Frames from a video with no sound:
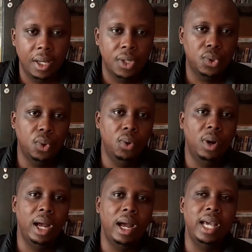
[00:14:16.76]
So
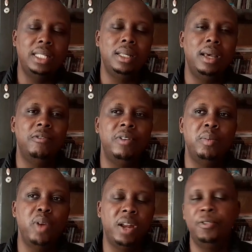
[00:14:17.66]
I see a very
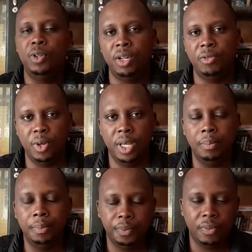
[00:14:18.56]
bright future for
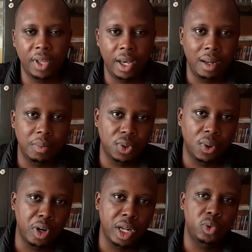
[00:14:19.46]
him, and I'm so
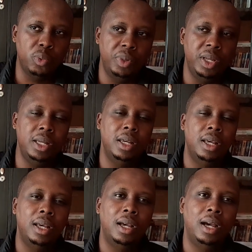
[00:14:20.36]
honored to be
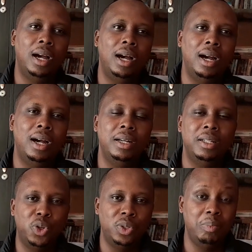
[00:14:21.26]

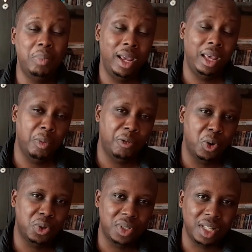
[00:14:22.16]
chosen by him, of
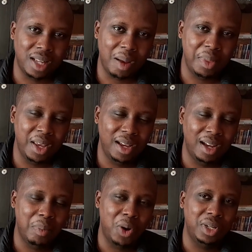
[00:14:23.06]
course, to say something
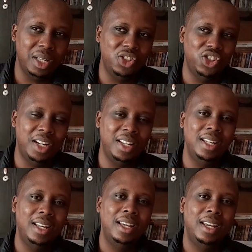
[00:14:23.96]
about his journey,
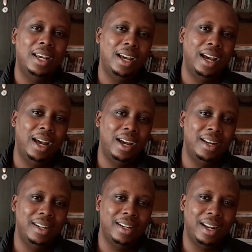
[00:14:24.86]

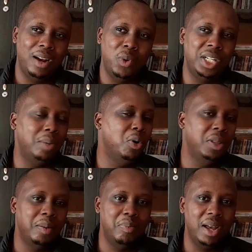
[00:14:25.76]
and I wish him all
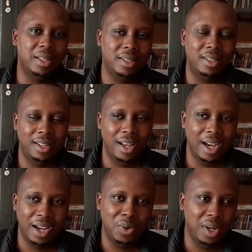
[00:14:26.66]
the best. I
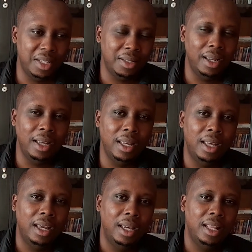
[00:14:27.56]
can only say
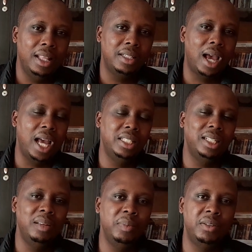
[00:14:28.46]
the sky is the
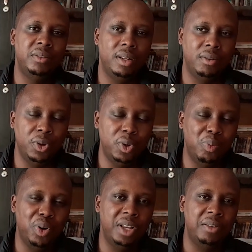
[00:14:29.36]
limit for you,
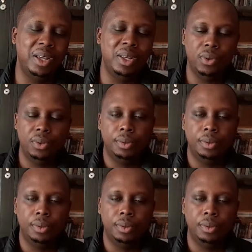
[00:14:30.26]
Bonnie. Thank you.